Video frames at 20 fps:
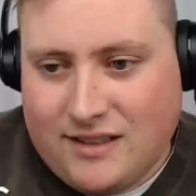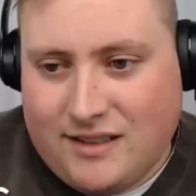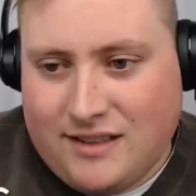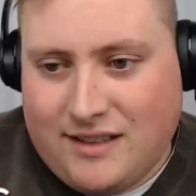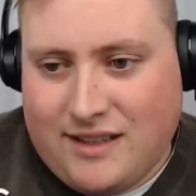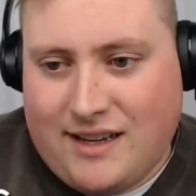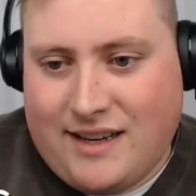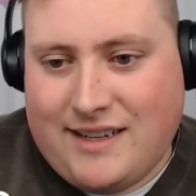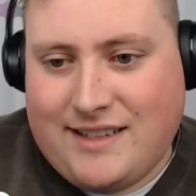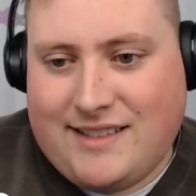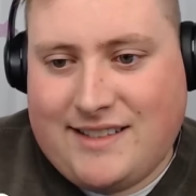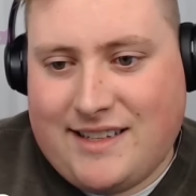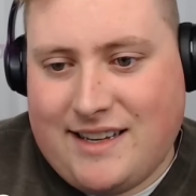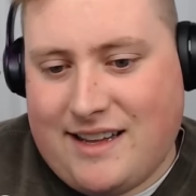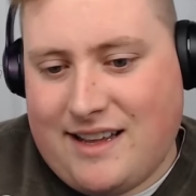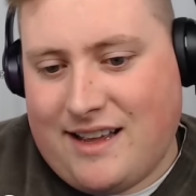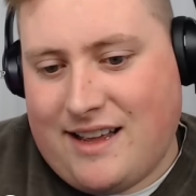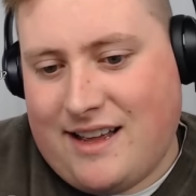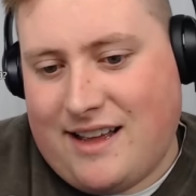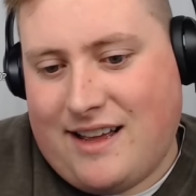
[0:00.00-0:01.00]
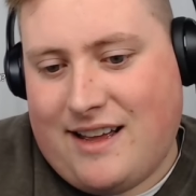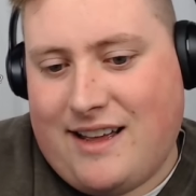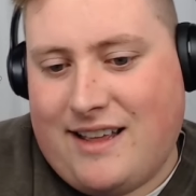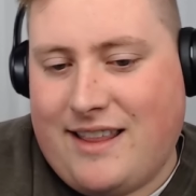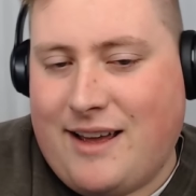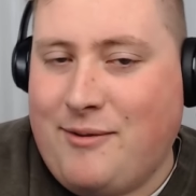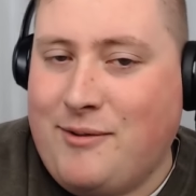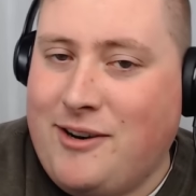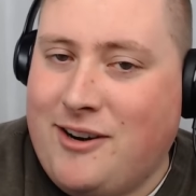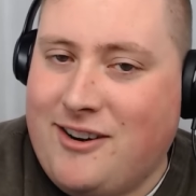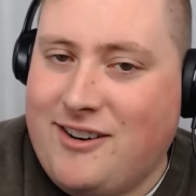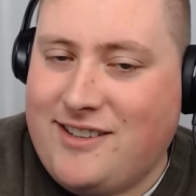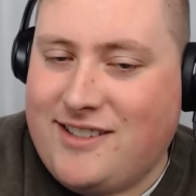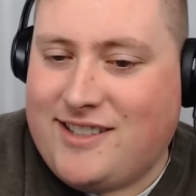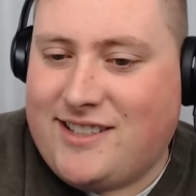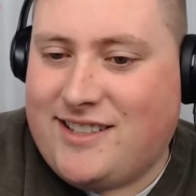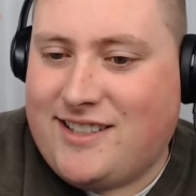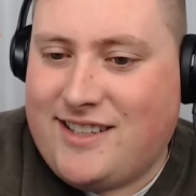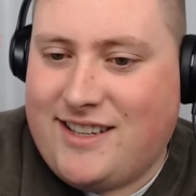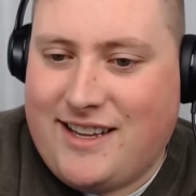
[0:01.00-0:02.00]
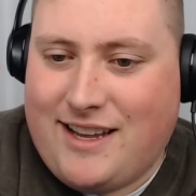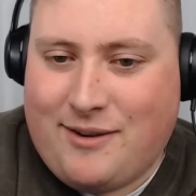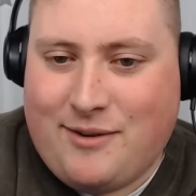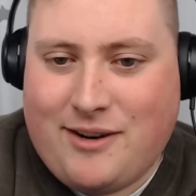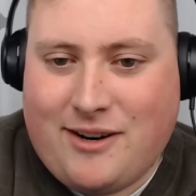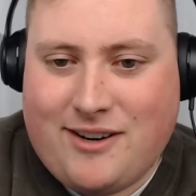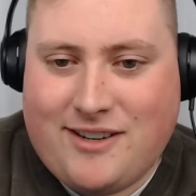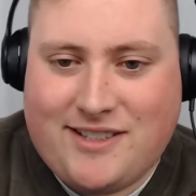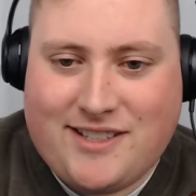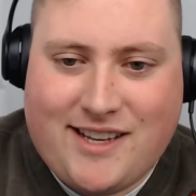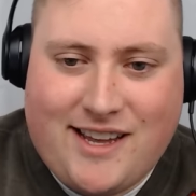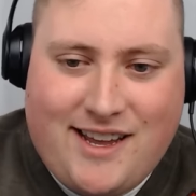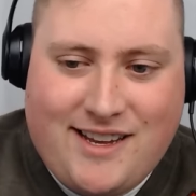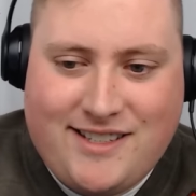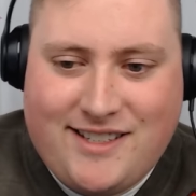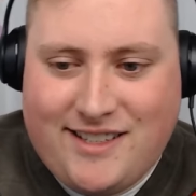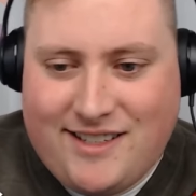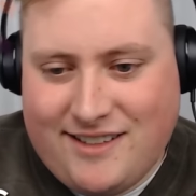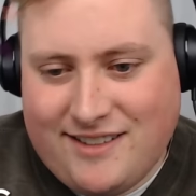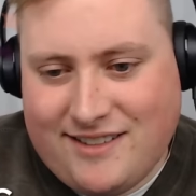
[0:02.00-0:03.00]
That is, uh, that one hurts. That one hurts, guys.